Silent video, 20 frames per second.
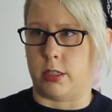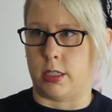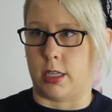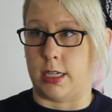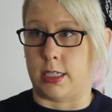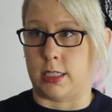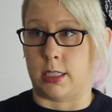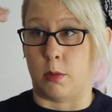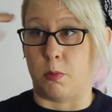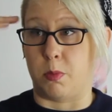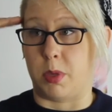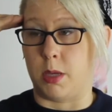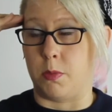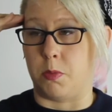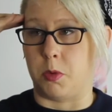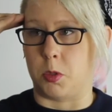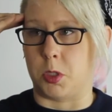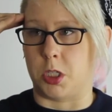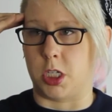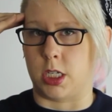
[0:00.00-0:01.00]
Like some
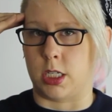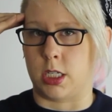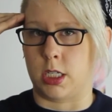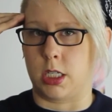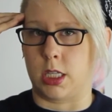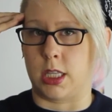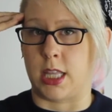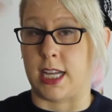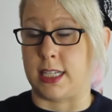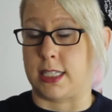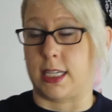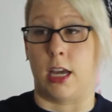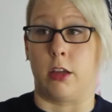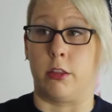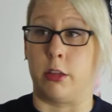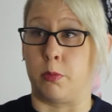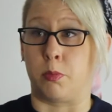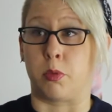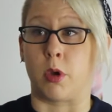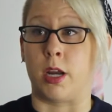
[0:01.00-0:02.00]
people just, that's how
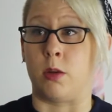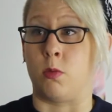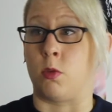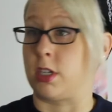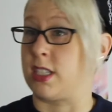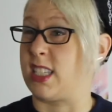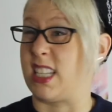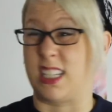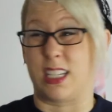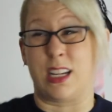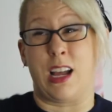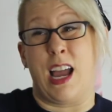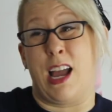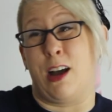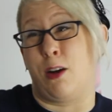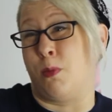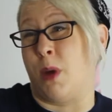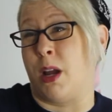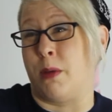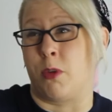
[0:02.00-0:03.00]
their brain works. That's not
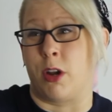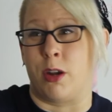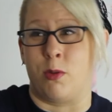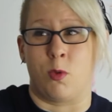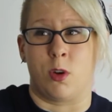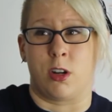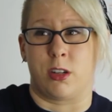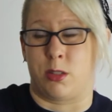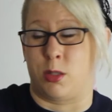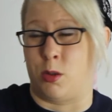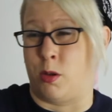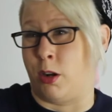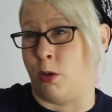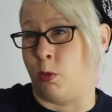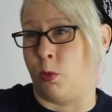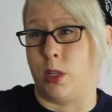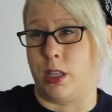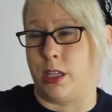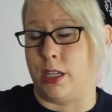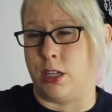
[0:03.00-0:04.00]
how my brain works, so I don't
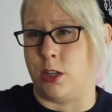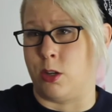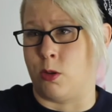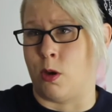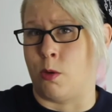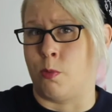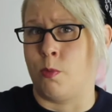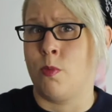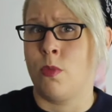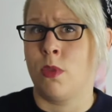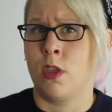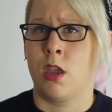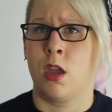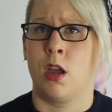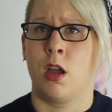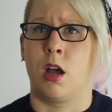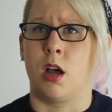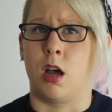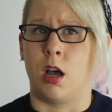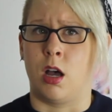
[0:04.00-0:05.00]
really do them. Mm-hmm.